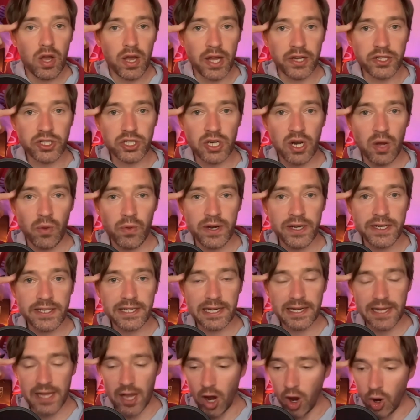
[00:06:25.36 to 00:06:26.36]
And do you know what he
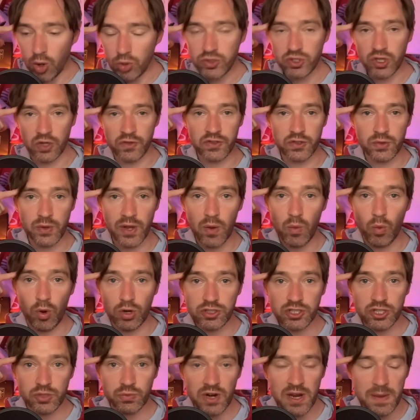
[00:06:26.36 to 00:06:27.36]
did? He holds on to it.
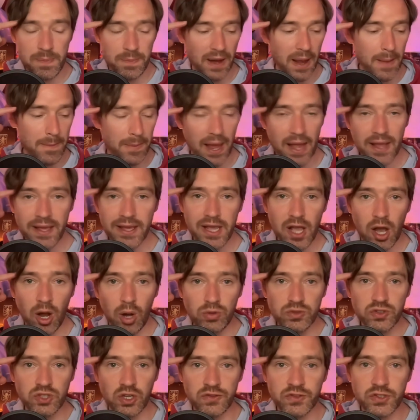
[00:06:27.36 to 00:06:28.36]
Watch the replay back. He
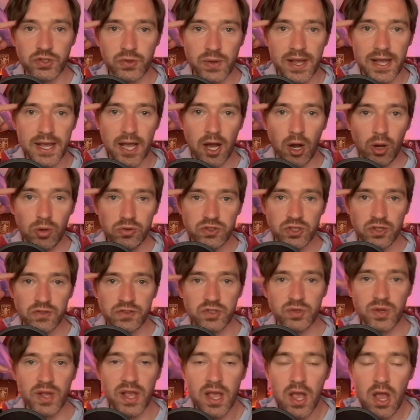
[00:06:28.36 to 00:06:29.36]
holds on to
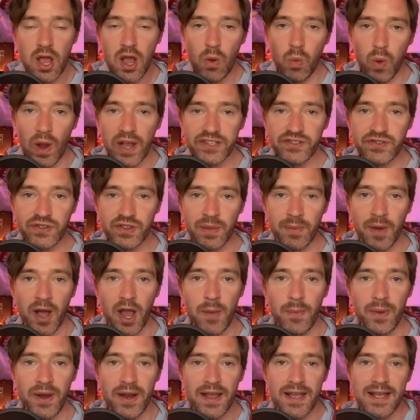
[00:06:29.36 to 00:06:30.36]
it, waits for the
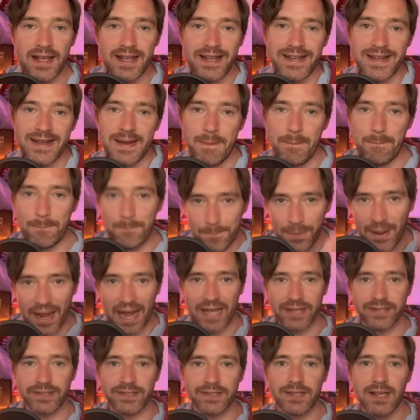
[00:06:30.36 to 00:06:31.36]
moment,
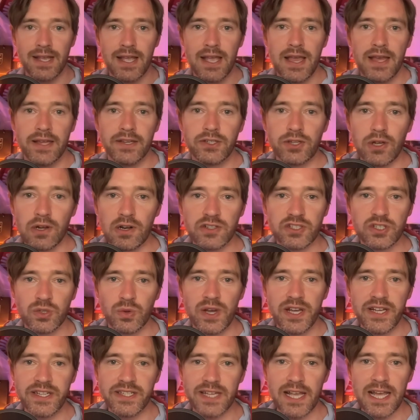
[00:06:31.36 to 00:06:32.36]
pass. Douglas
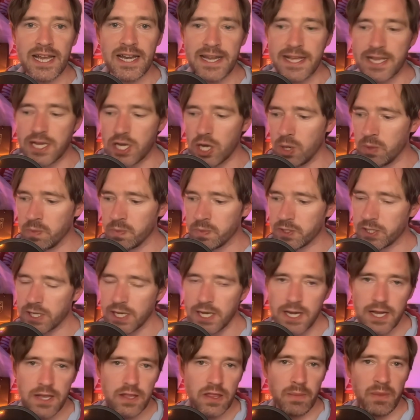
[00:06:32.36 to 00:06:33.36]
Luiz, in he comes,
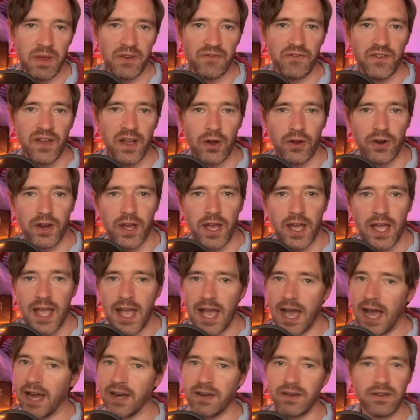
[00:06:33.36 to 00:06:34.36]
the midfielder
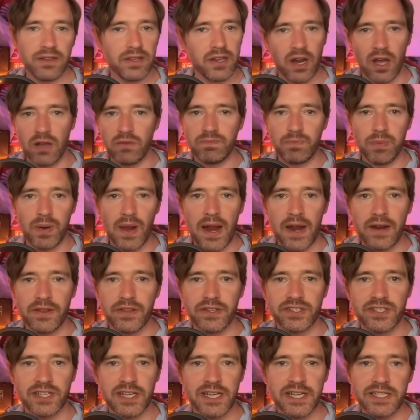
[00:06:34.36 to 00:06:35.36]
and, you know, player of
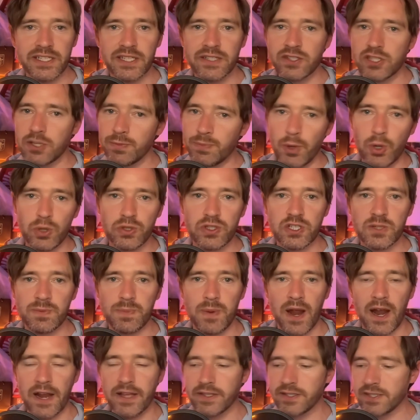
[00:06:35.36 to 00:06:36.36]
the season, supporters
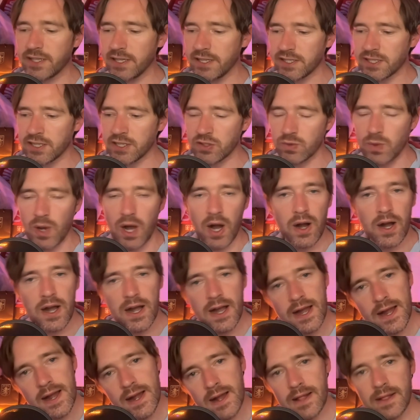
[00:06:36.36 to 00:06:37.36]
player of the season as well.
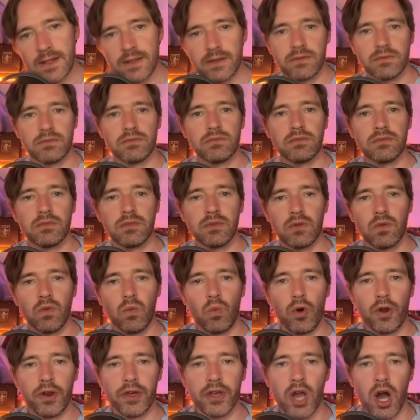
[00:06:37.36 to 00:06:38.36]

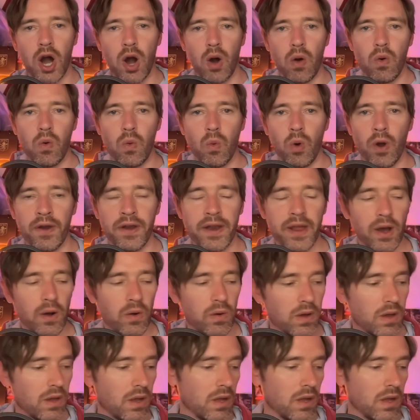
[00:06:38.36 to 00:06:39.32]
What a goal. 1-0.